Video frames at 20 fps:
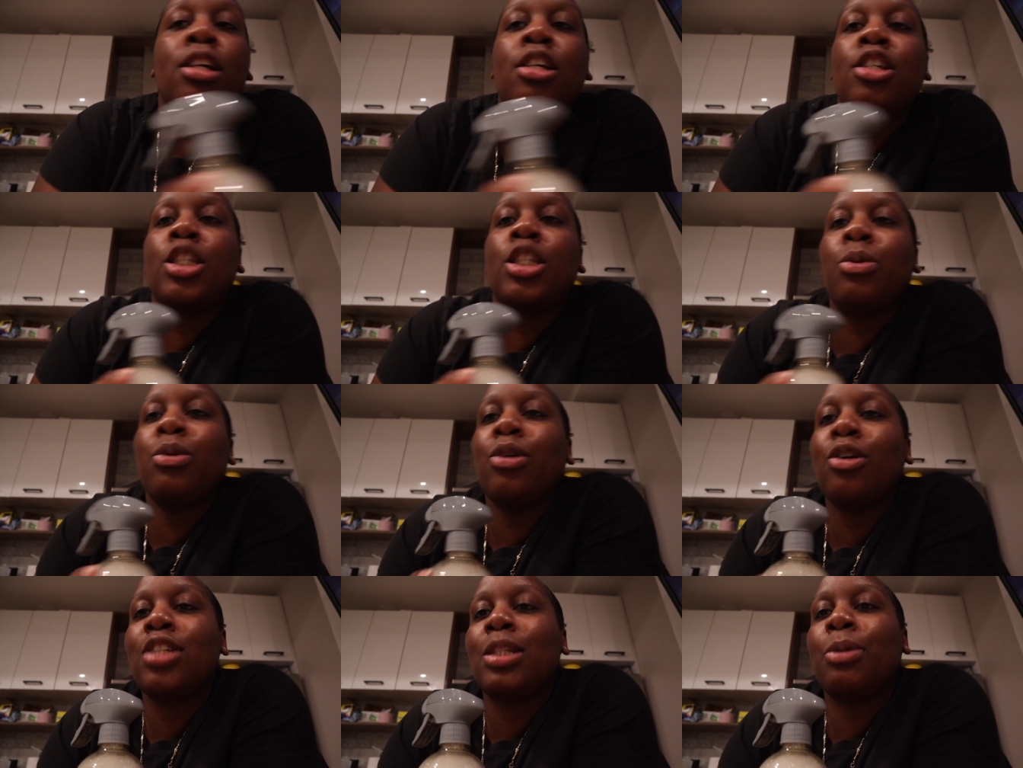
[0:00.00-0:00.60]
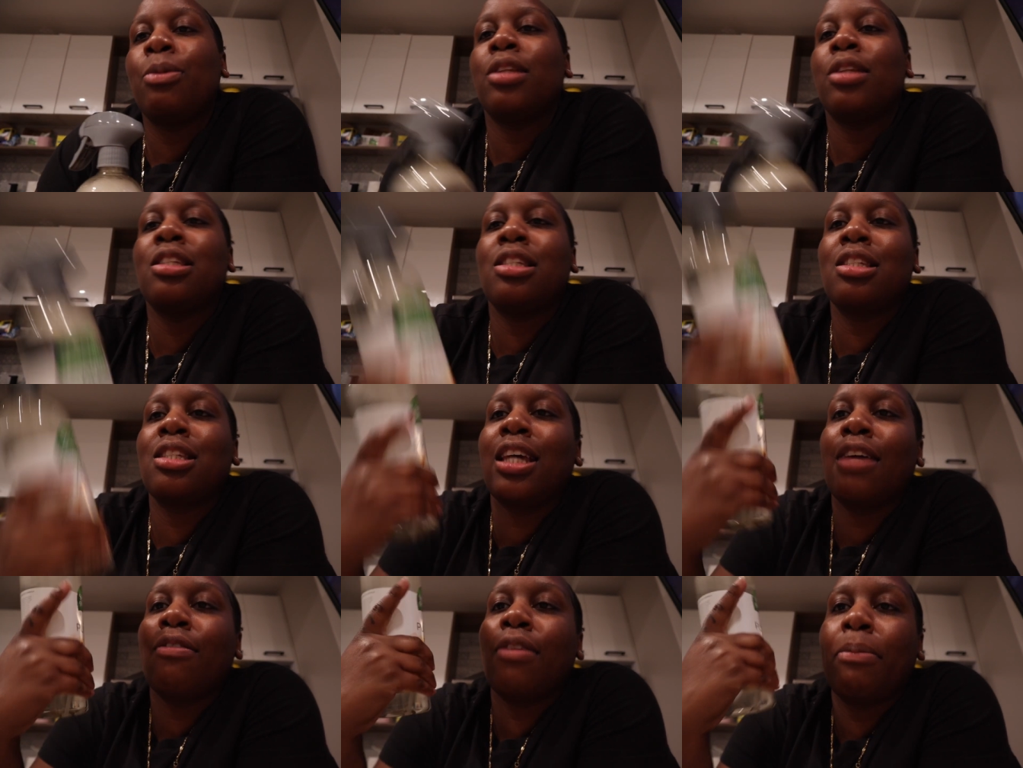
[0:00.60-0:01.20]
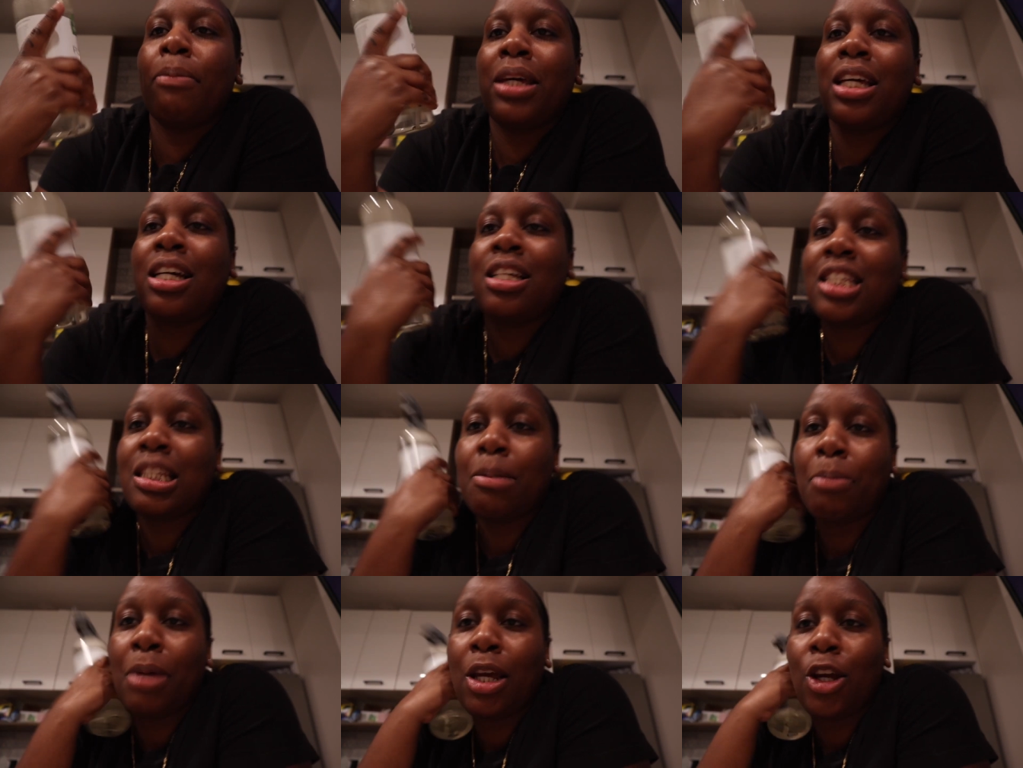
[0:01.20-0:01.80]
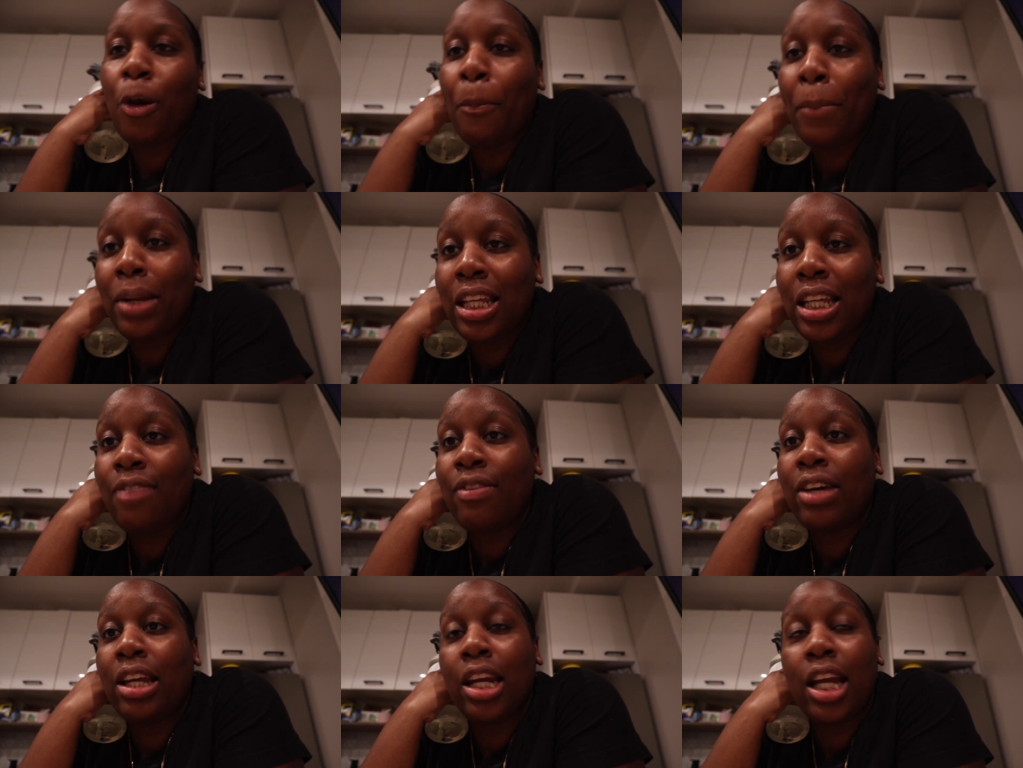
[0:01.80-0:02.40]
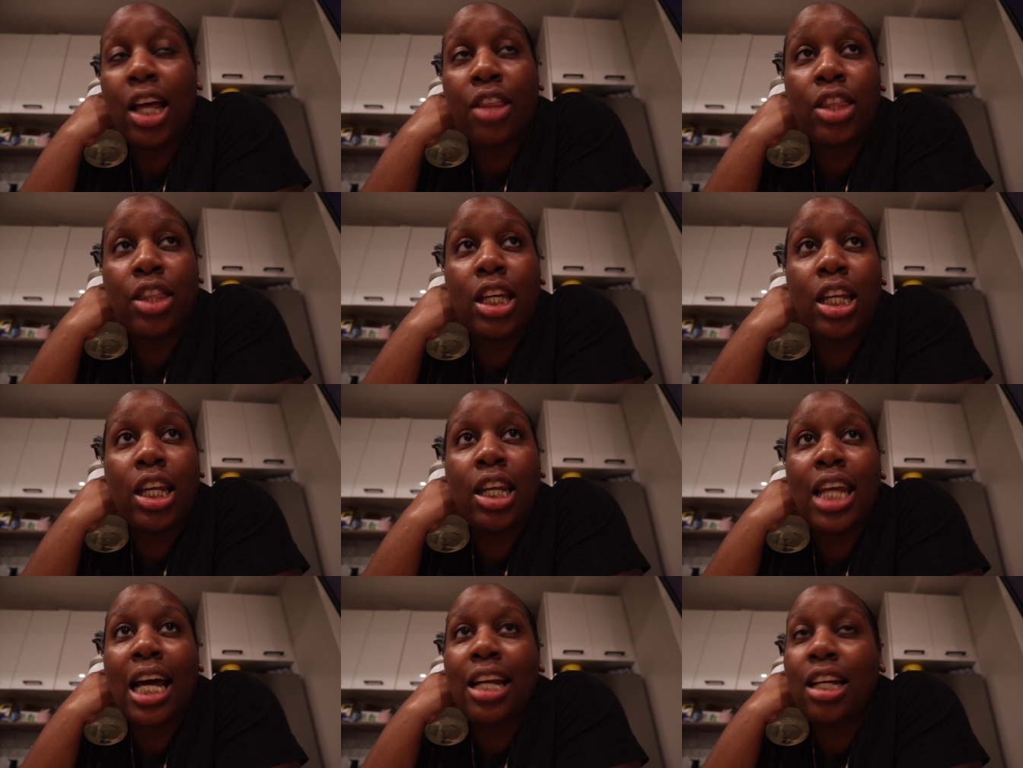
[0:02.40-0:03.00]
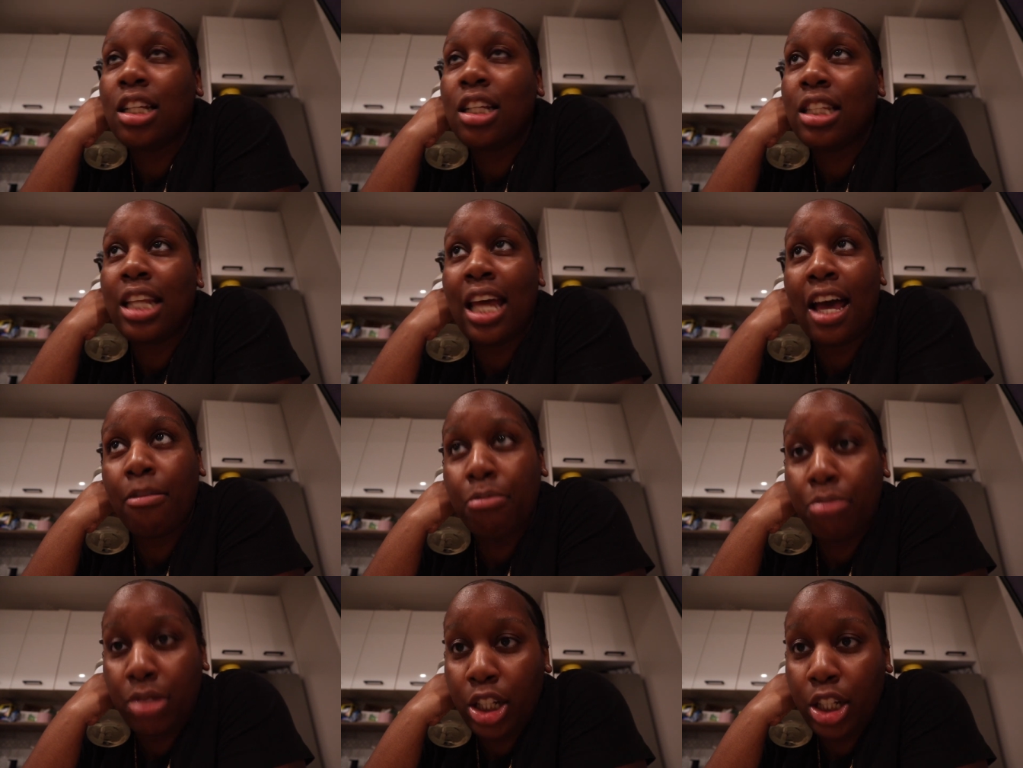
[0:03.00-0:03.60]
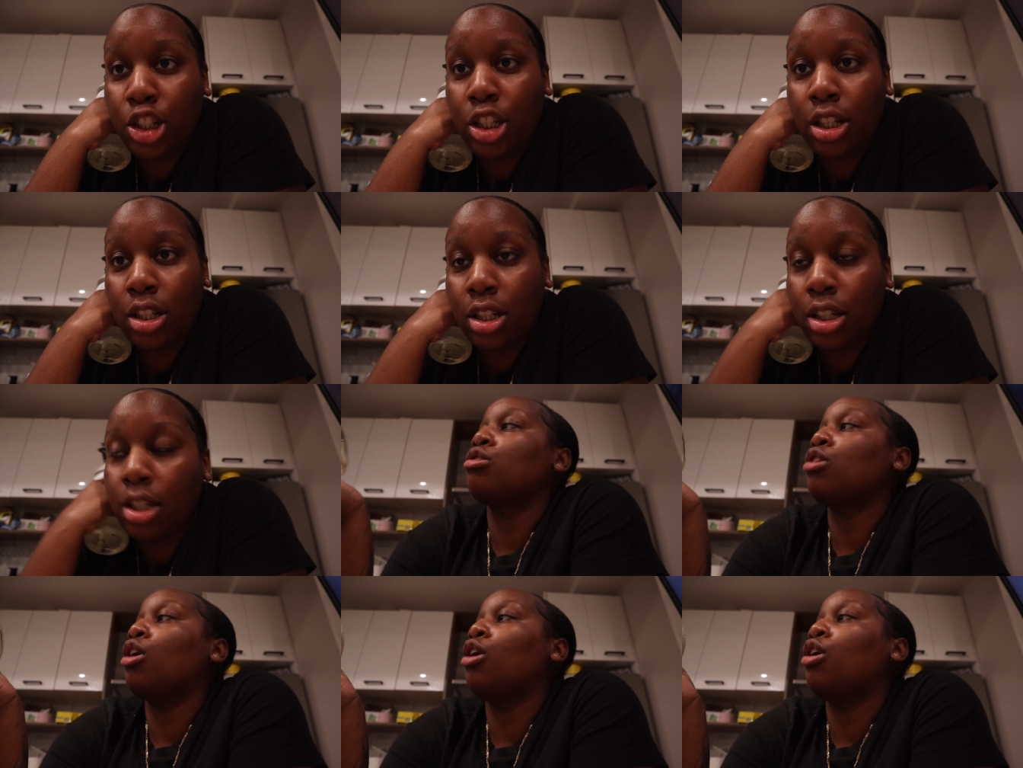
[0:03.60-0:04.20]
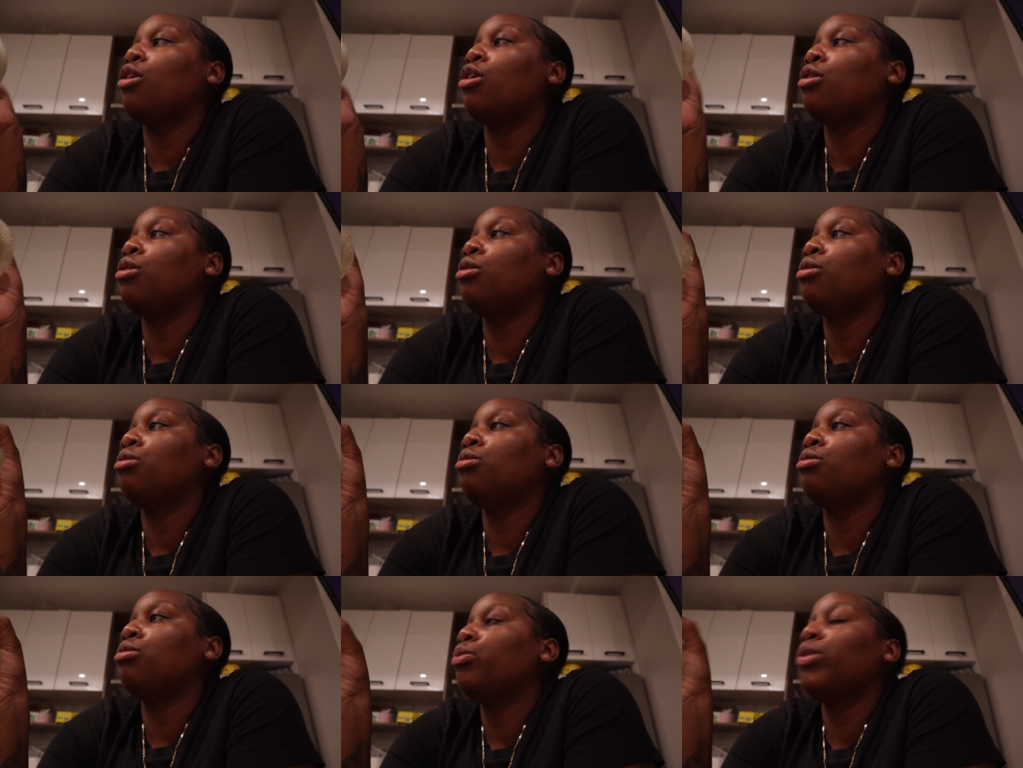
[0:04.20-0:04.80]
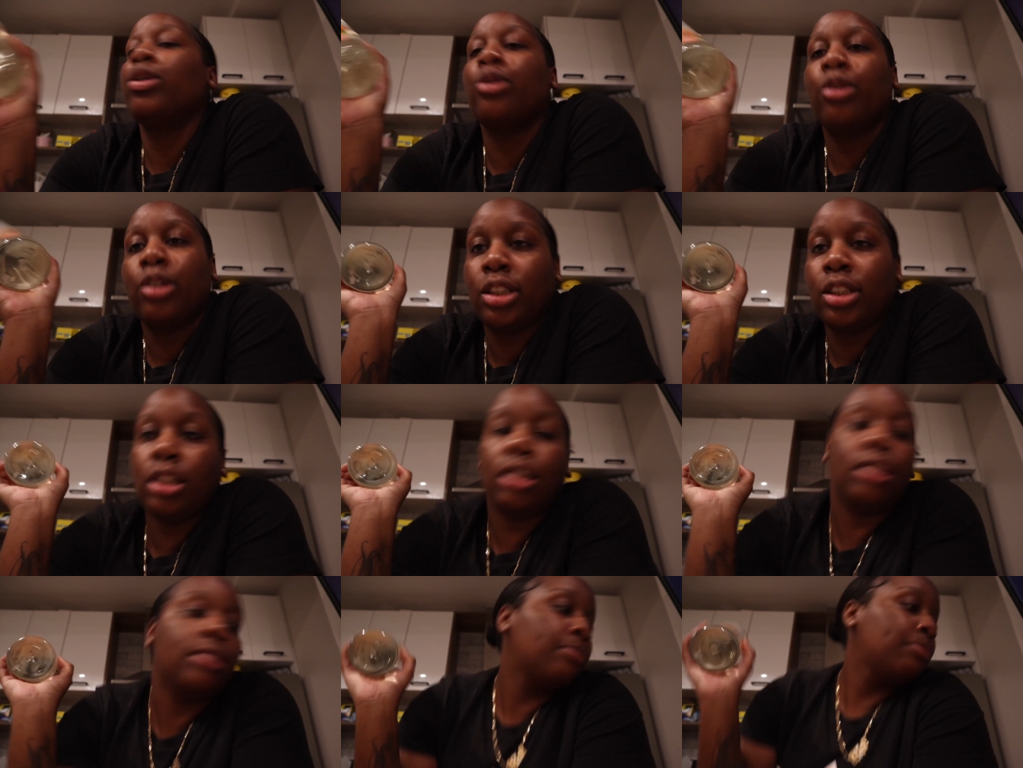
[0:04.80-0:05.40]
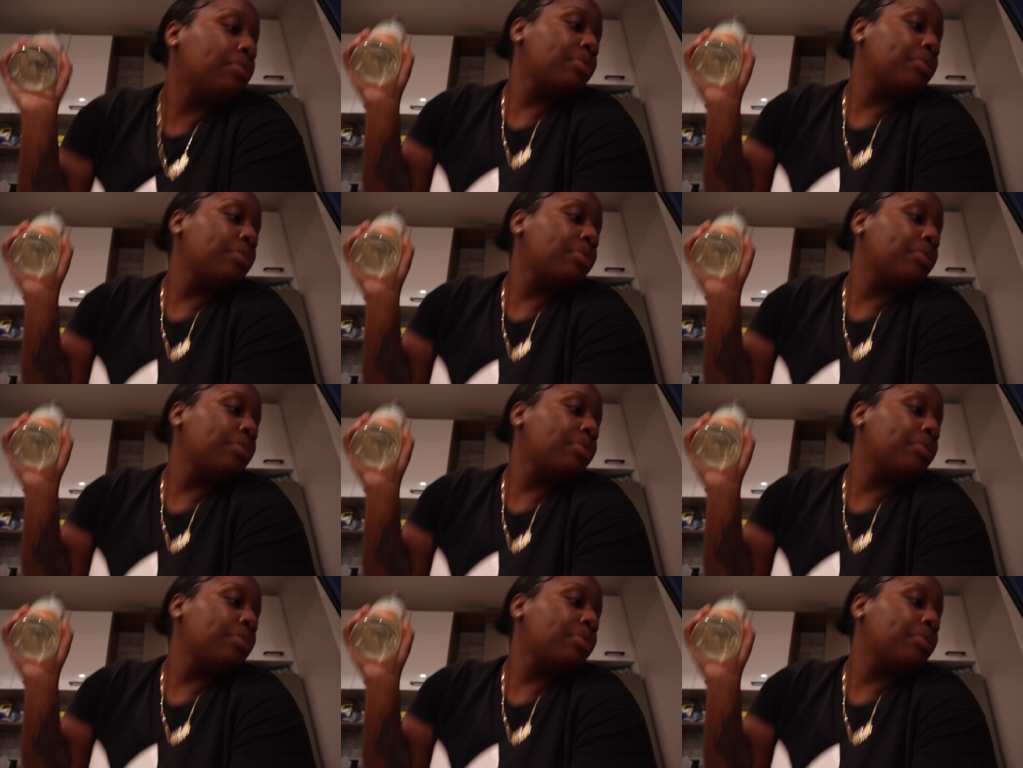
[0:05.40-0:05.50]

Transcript: So we're gonna see what this is giving because to me, I don't believe in nothing that doesn't have bleach in it. So we gonna see.